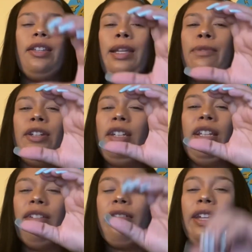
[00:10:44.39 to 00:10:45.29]
They were literally
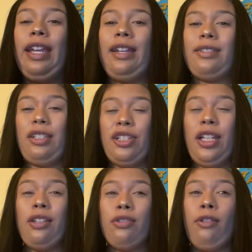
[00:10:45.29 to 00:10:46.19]
little cans, and she
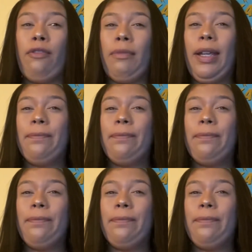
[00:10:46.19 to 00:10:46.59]
had 2 of them, right?